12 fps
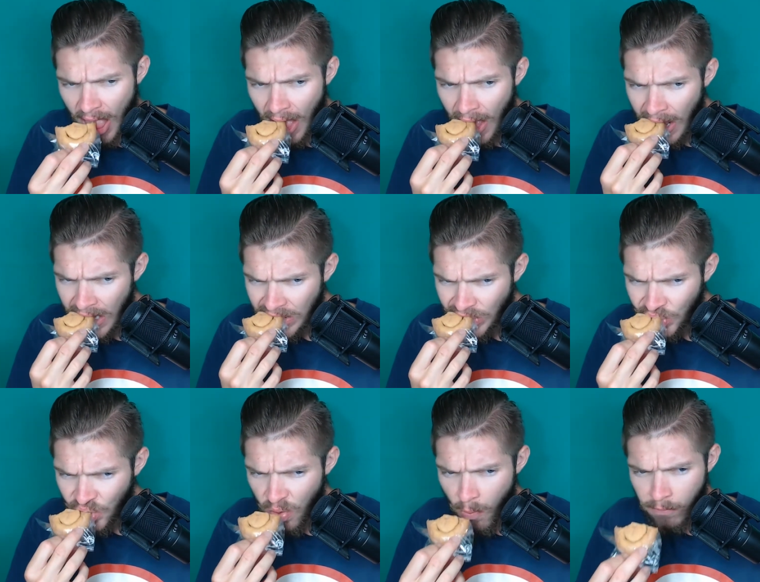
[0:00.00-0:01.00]

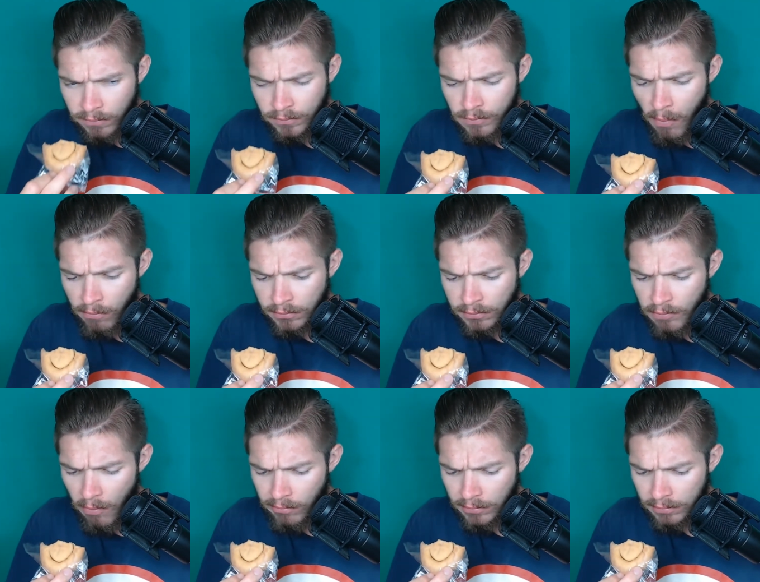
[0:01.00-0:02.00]

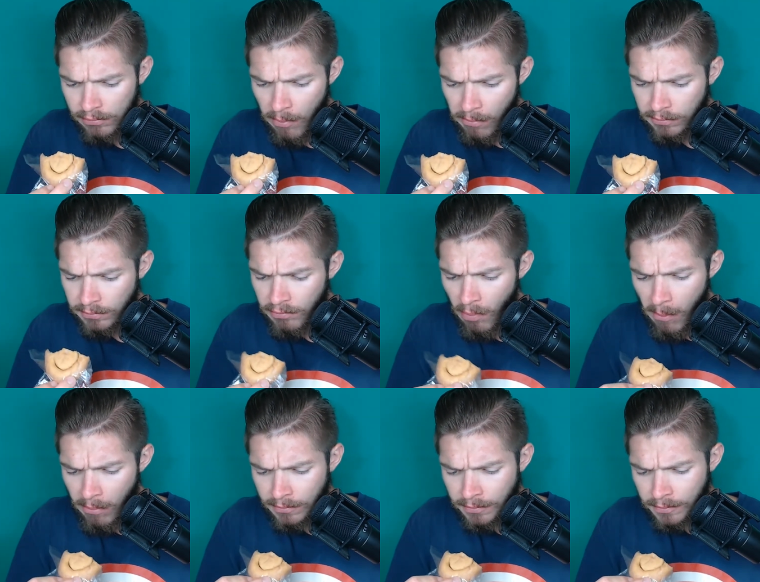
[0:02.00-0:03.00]
Nothing is said.